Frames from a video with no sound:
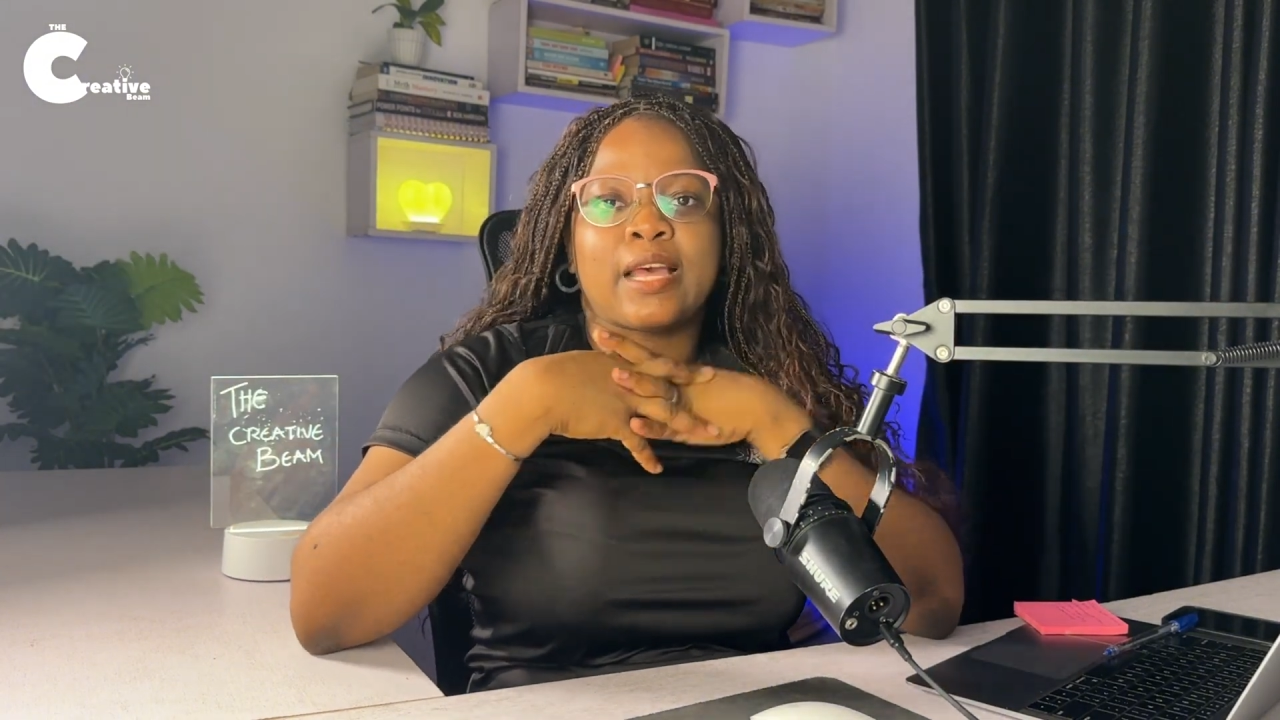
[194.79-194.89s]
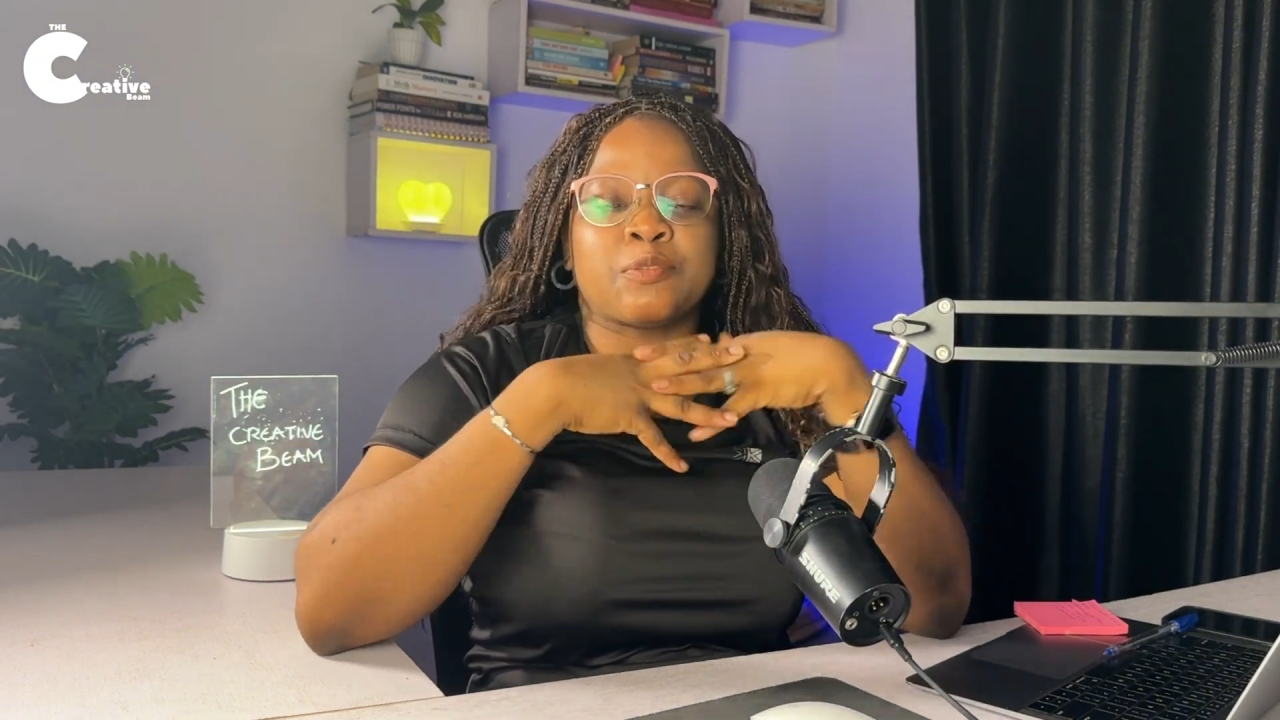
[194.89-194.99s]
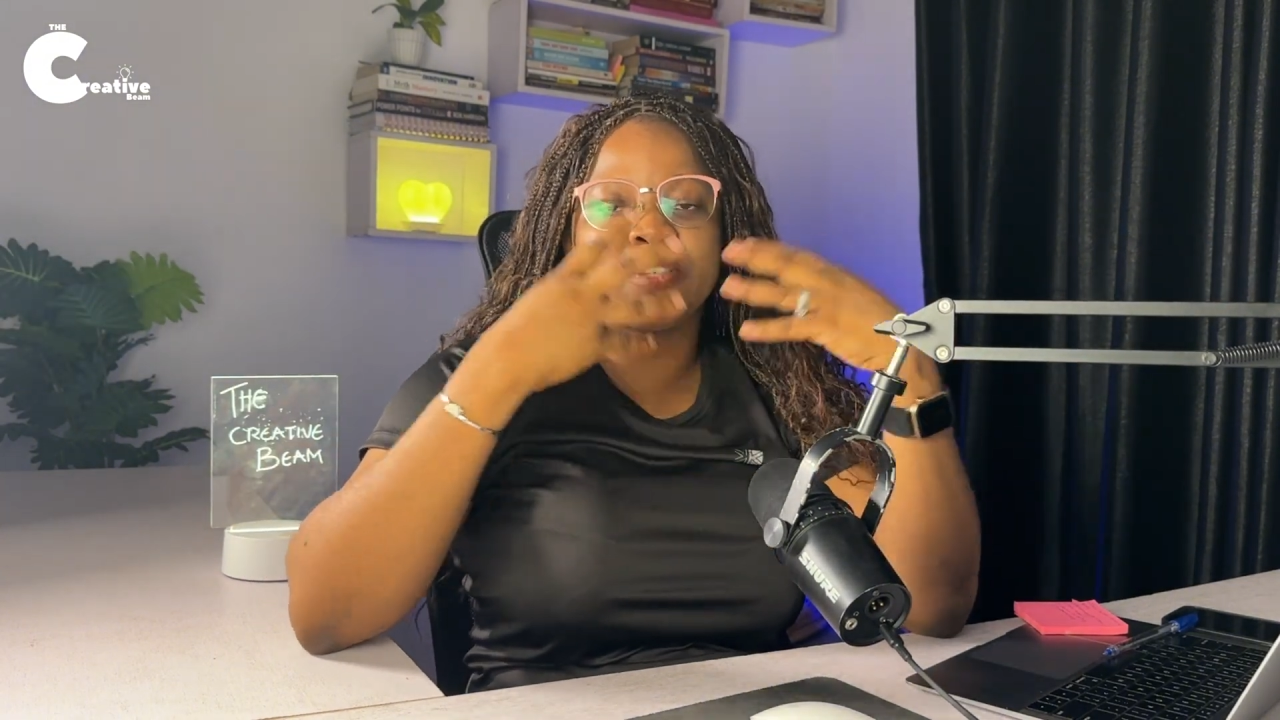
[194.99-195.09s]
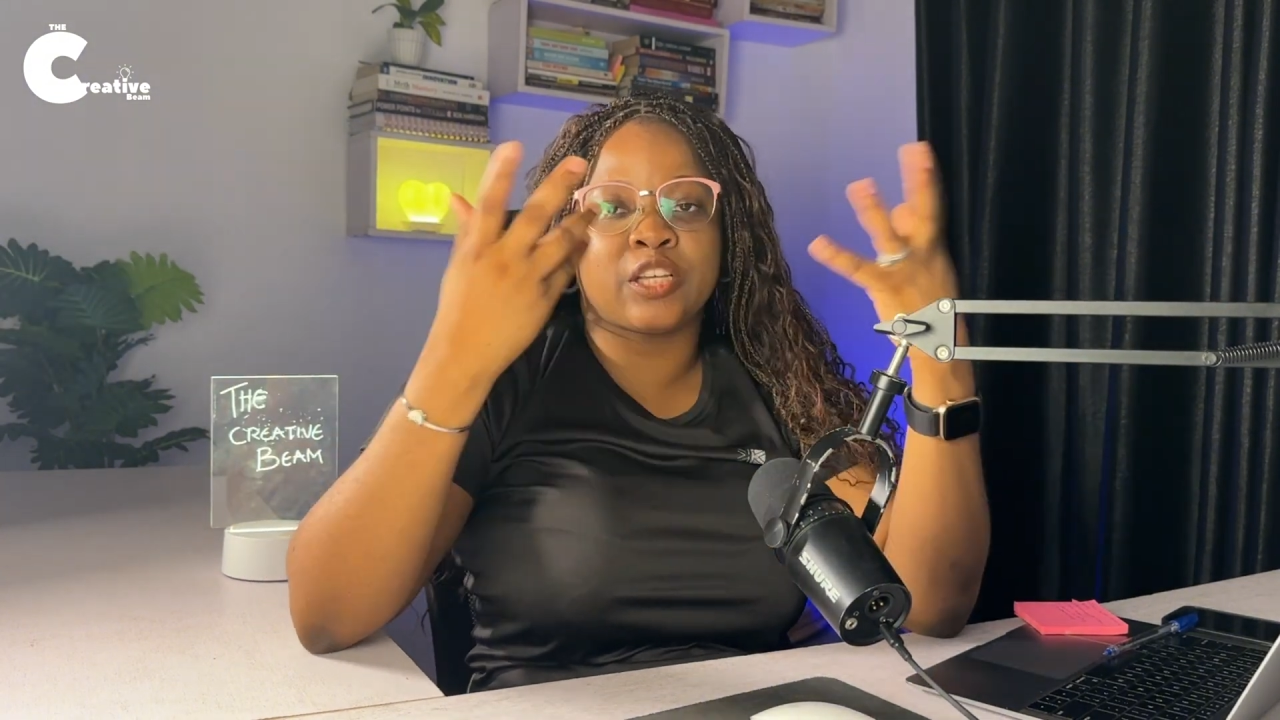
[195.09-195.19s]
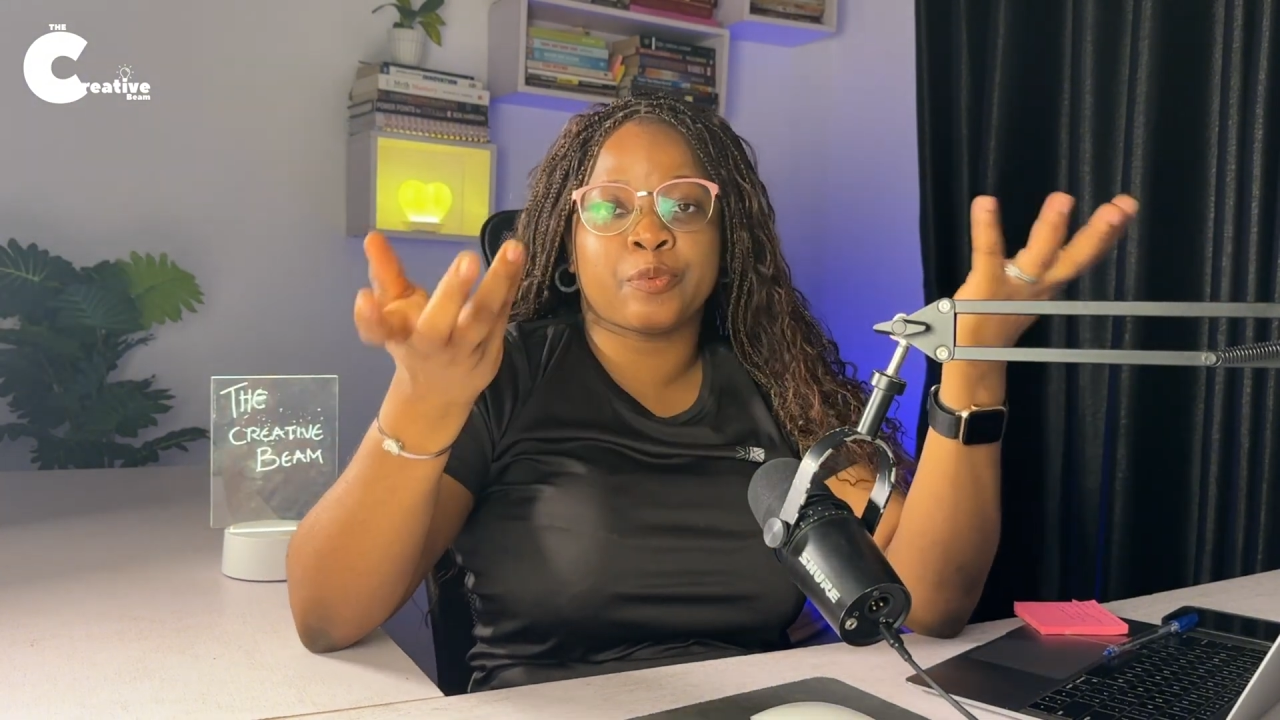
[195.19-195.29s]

as much as